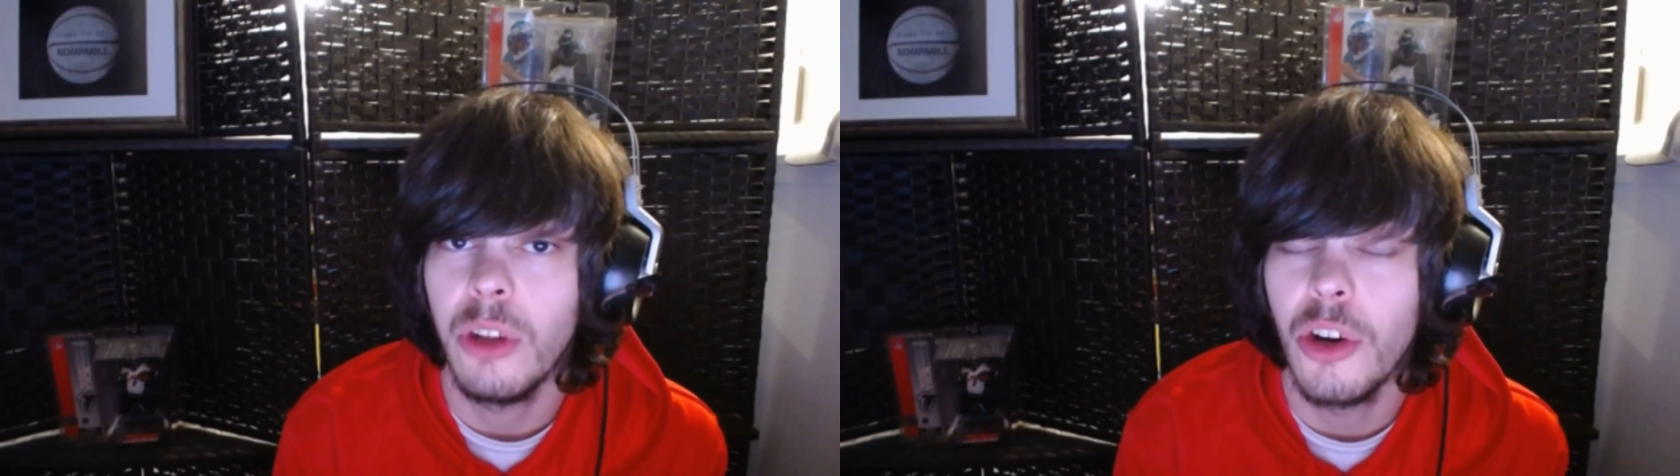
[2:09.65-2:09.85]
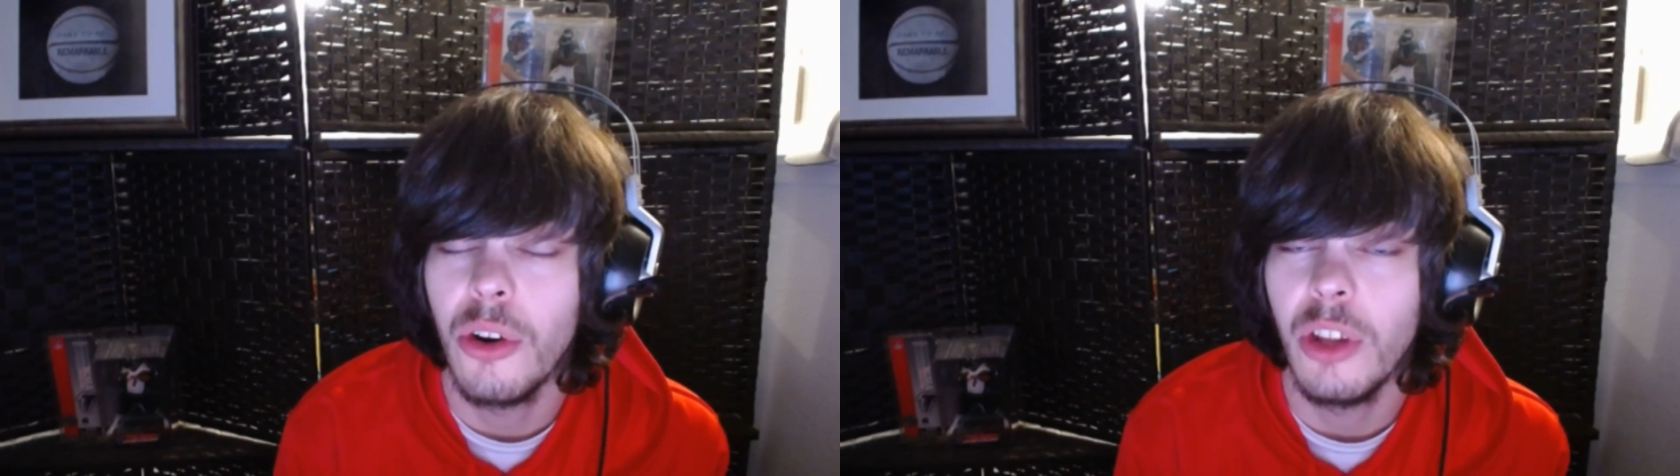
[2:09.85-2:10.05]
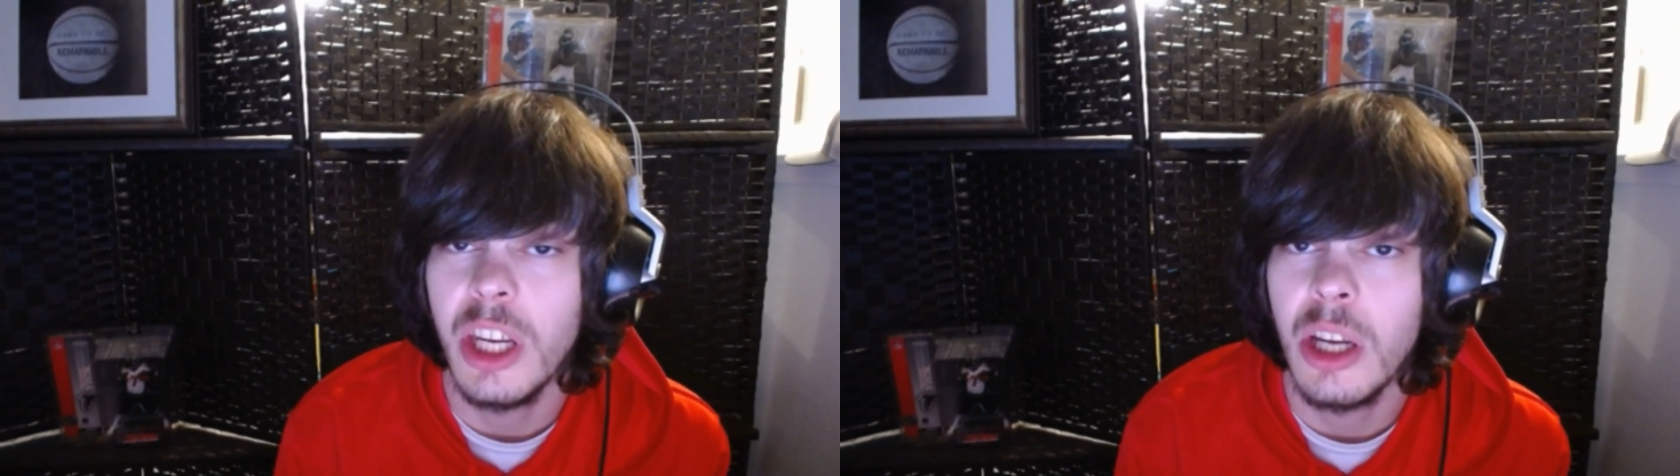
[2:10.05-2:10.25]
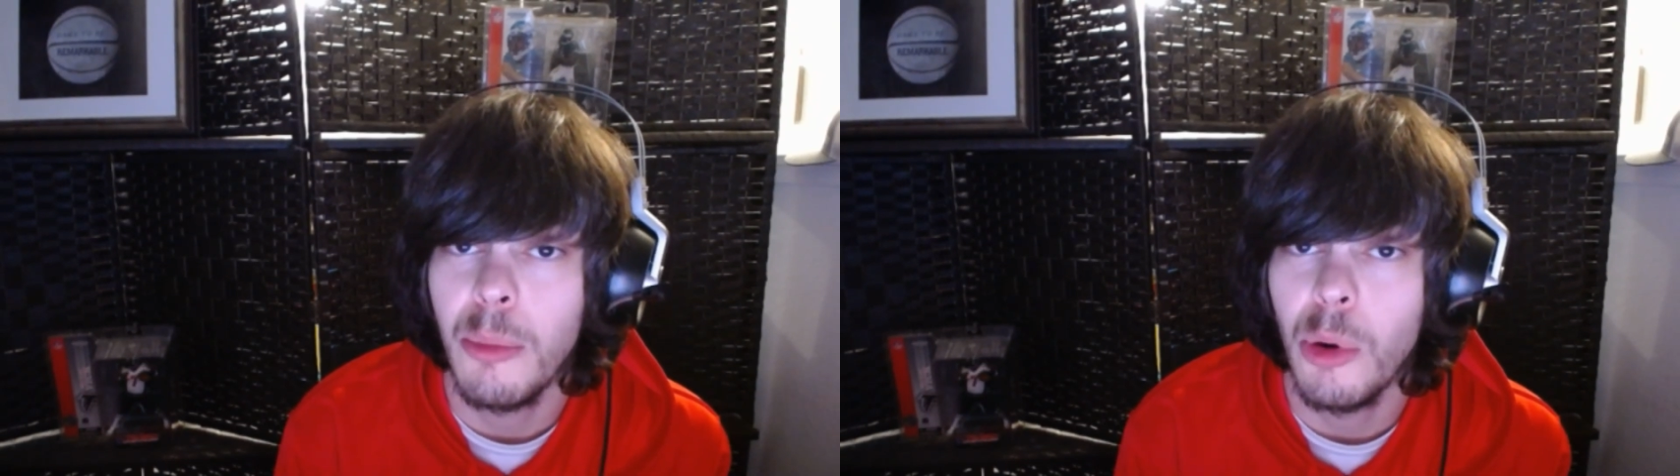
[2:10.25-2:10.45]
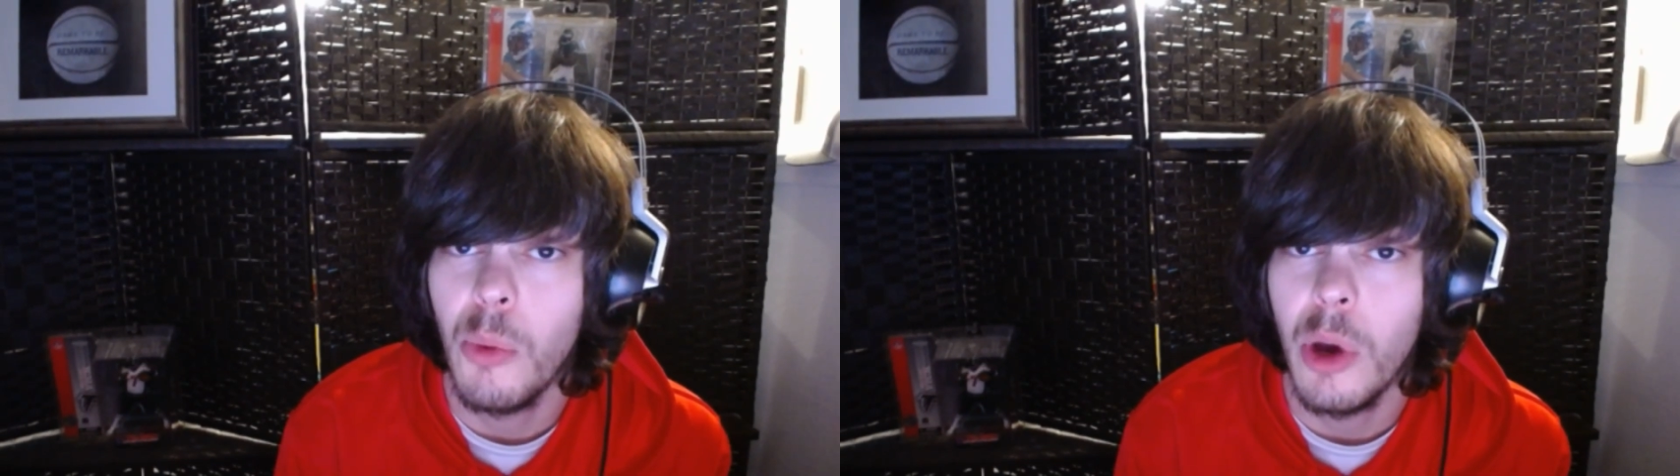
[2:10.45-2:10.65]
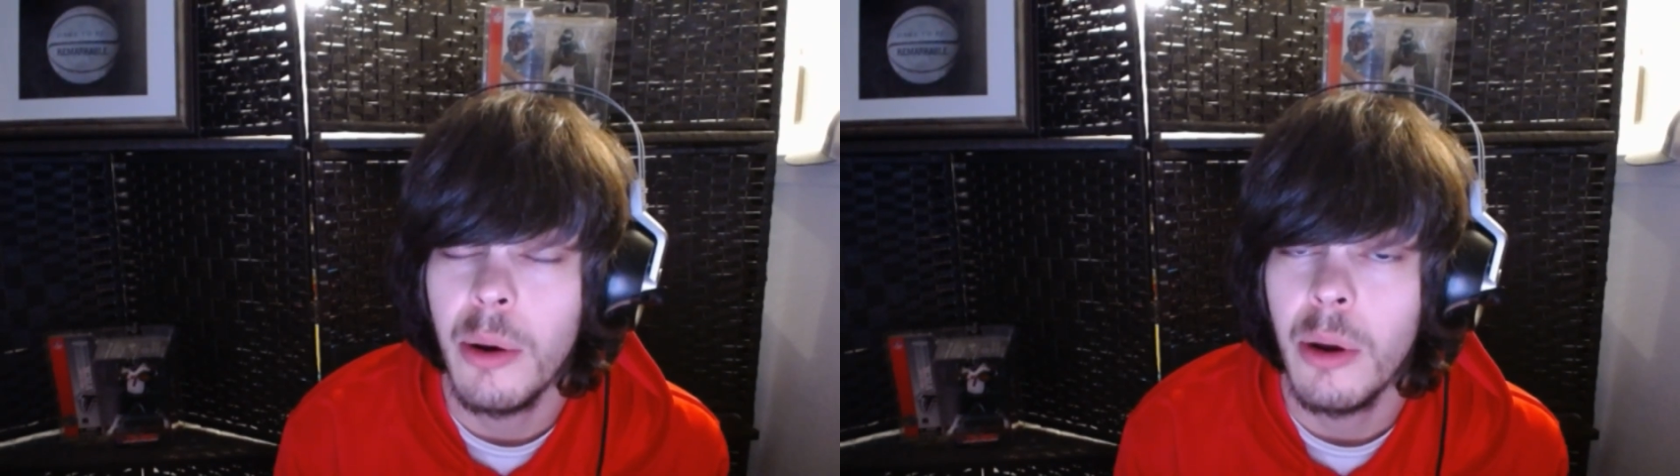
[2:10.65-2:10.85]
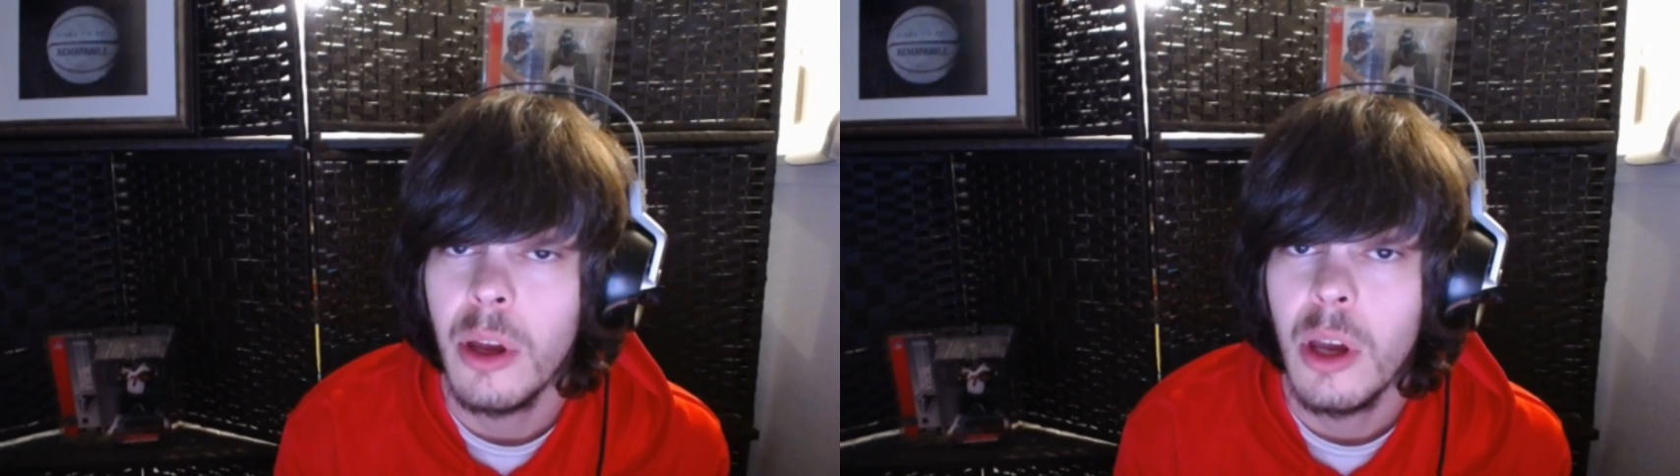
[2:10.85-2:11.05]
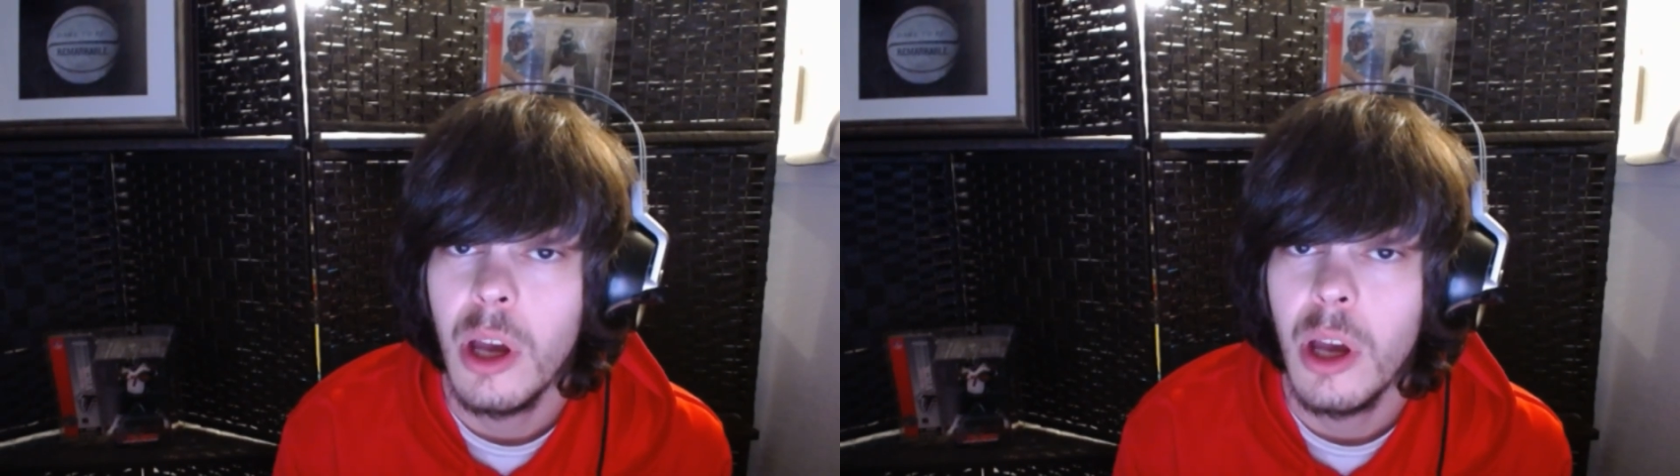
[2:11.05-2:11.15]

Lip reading: literally number one